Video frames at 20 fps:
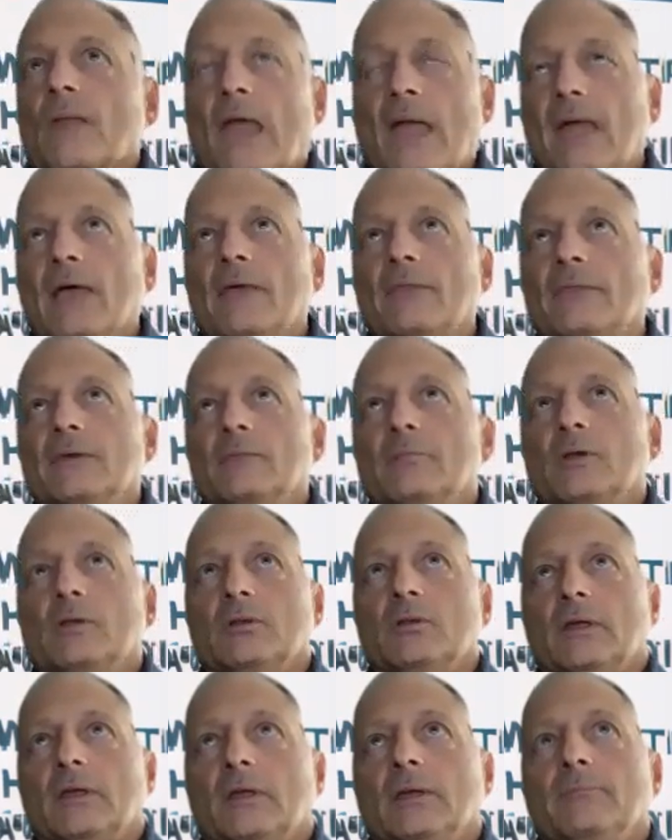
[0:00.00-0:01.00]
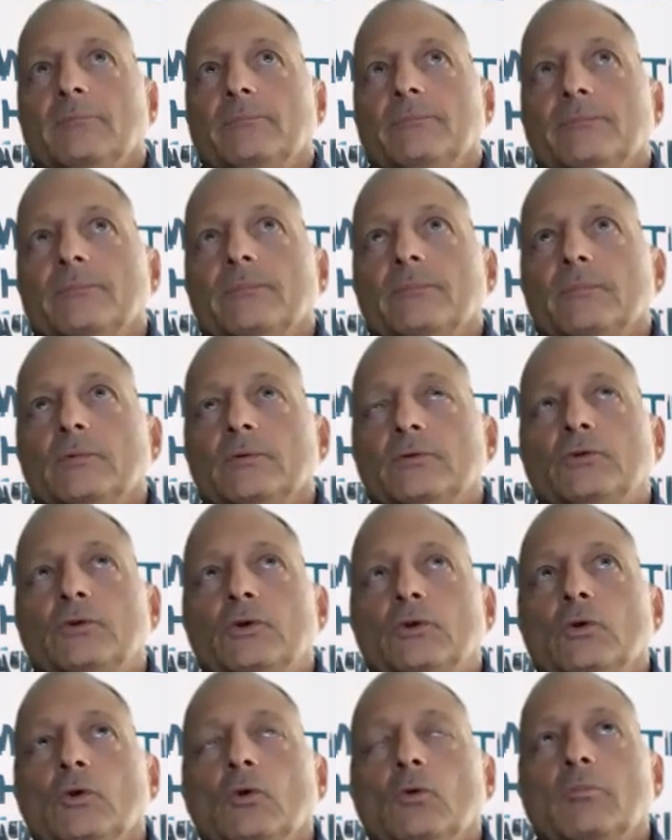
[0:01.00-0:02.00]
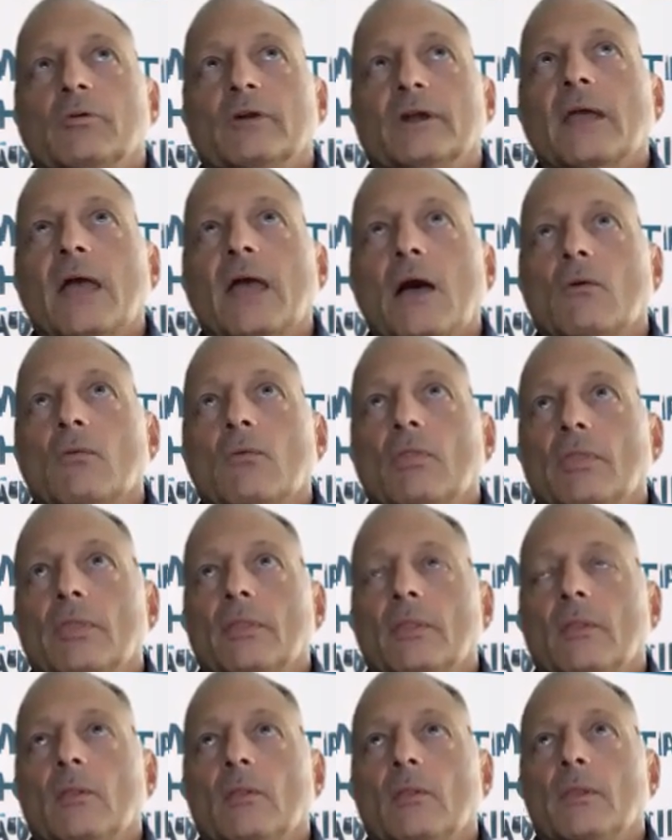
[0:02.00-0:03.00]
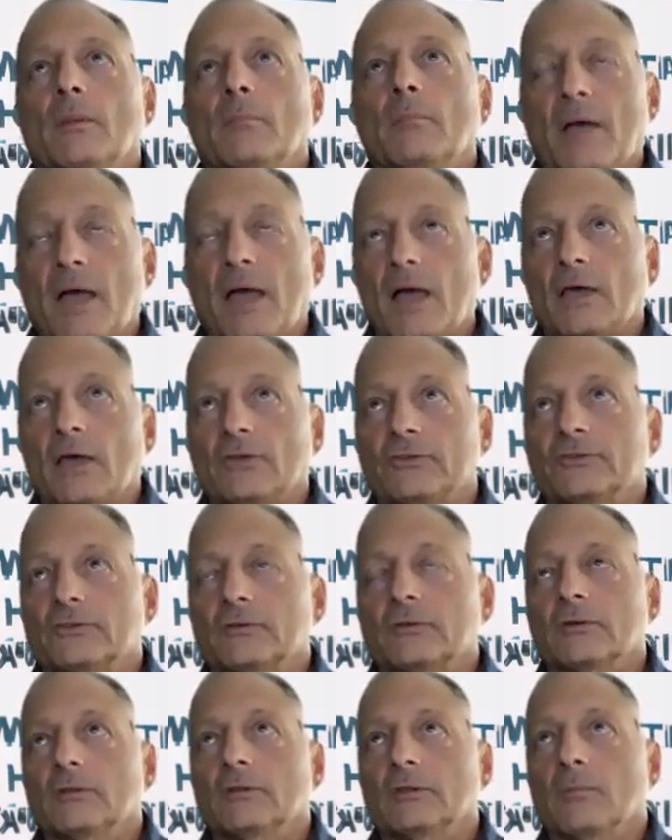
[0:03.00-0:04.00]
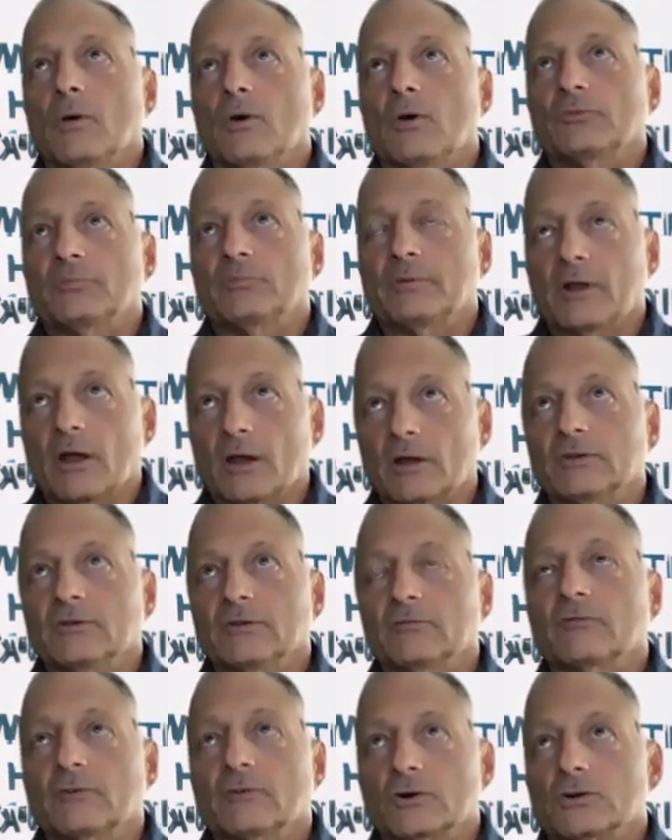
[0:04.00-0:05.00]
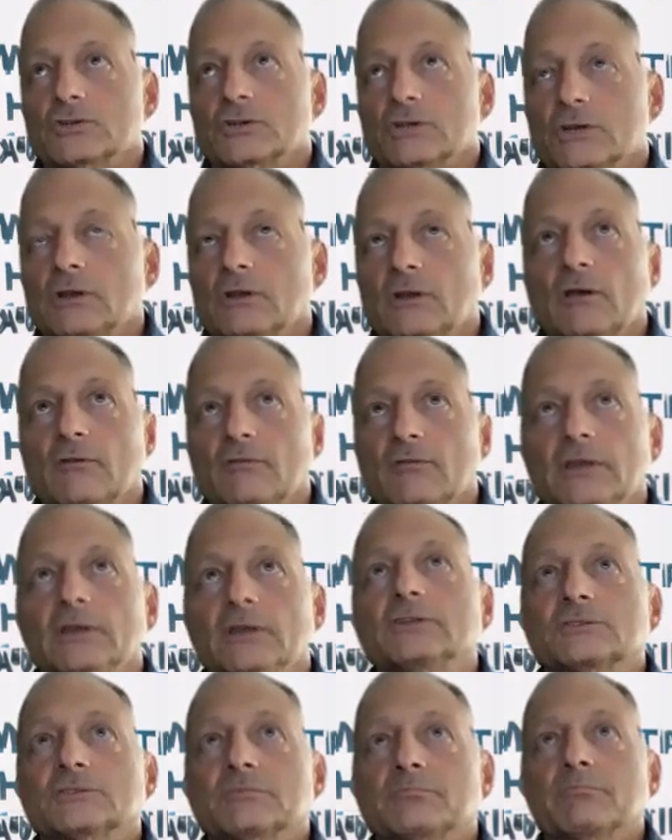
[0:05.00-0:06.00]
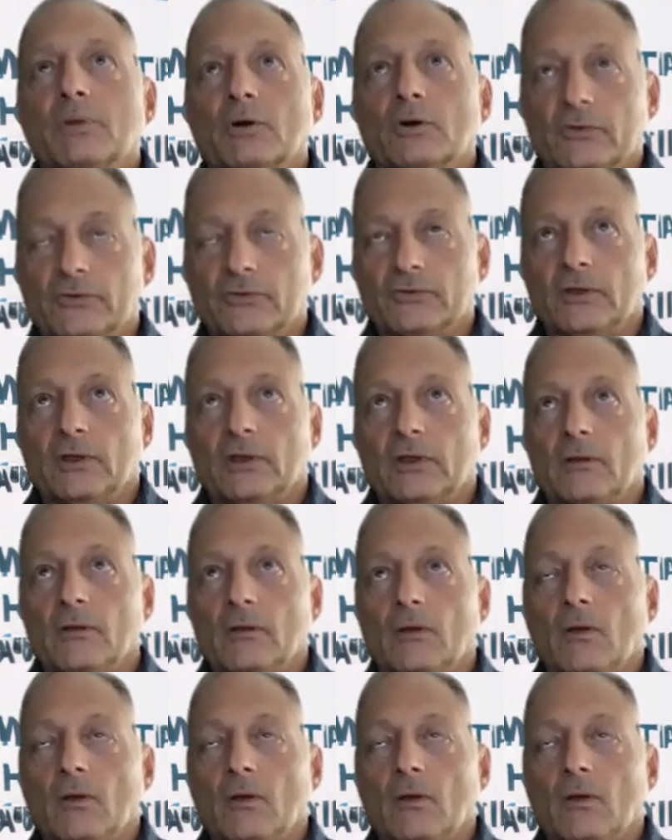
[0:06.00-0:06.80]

had the ability to bring out the best, the most productive version of each person,